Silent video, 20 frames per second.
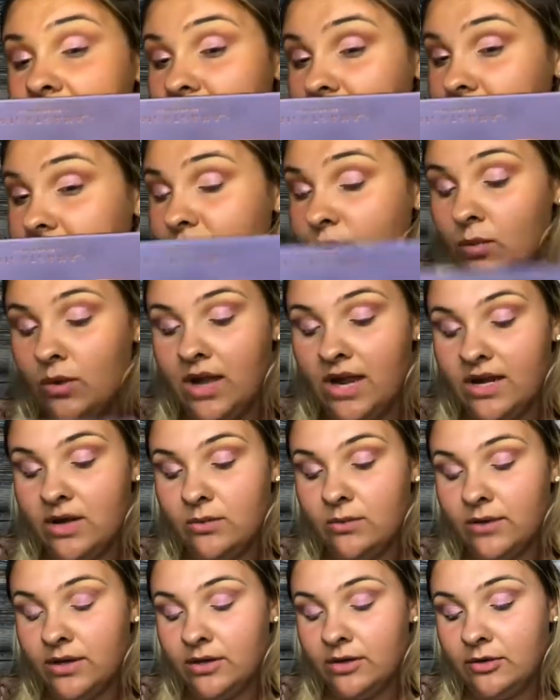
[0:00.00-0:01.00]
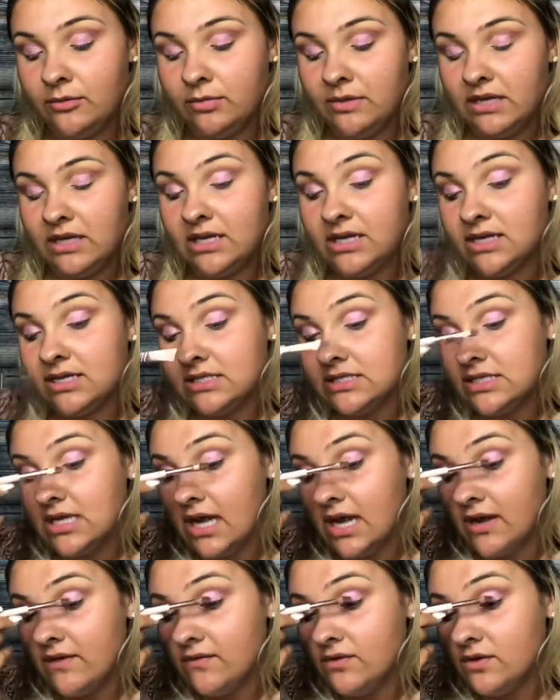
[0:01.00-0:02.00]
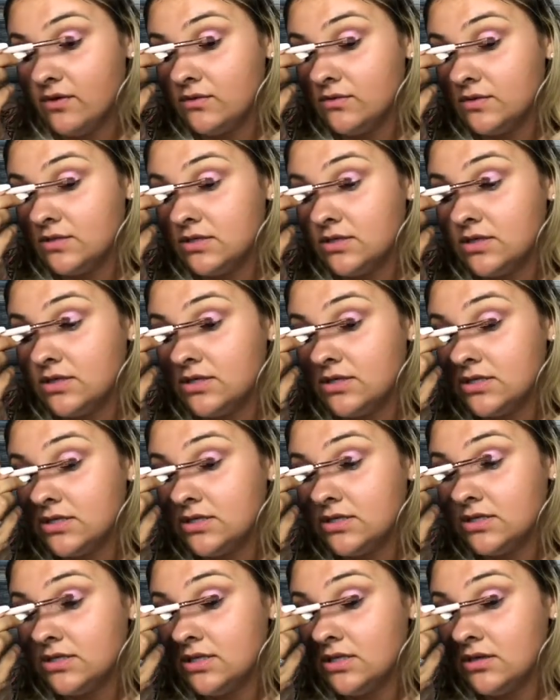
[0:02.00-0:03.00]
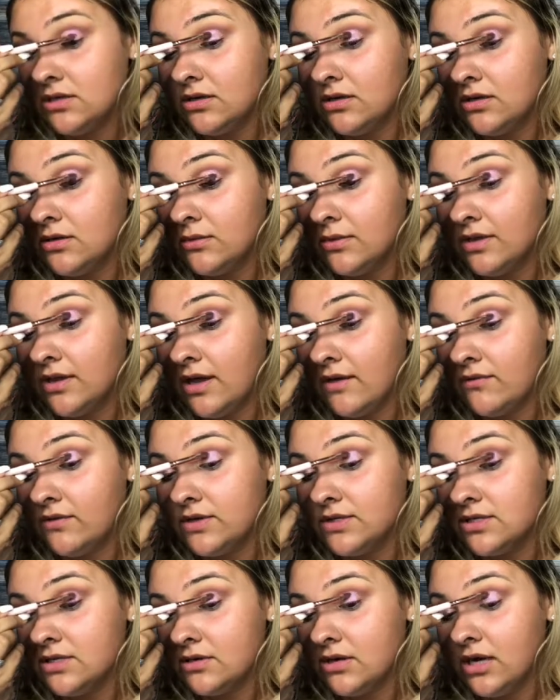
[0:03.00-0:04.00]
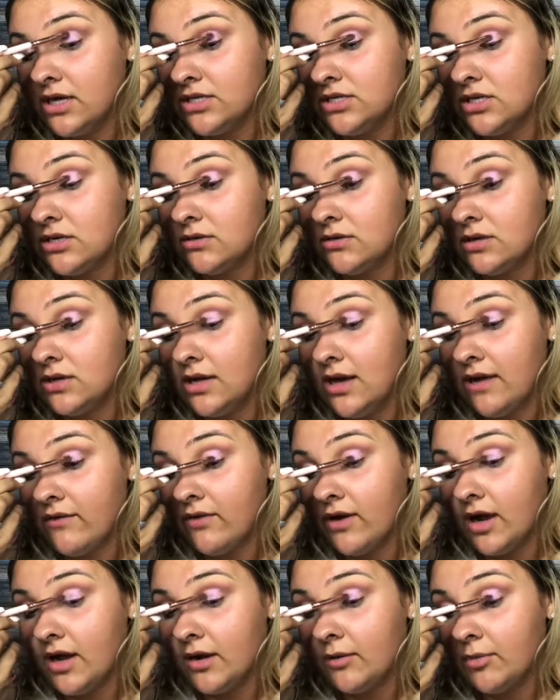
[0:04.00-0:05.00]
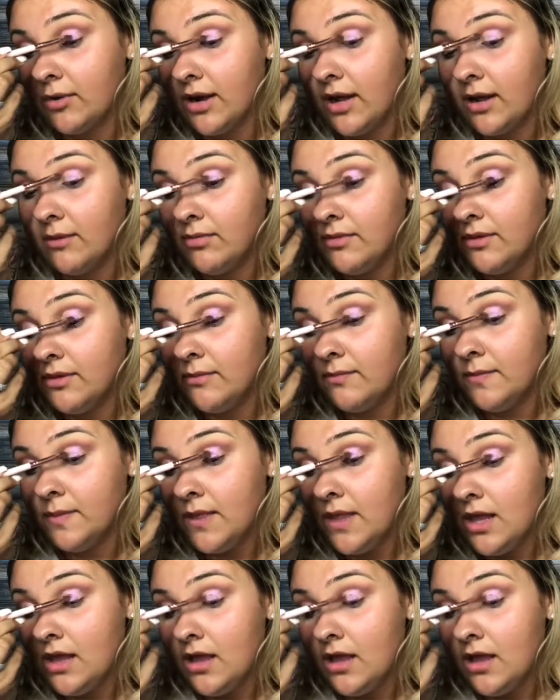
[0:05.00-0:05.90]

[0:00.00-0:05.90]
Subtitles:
that's kind of weird because I've used this concealer with every single eyeshadow and never had a problem.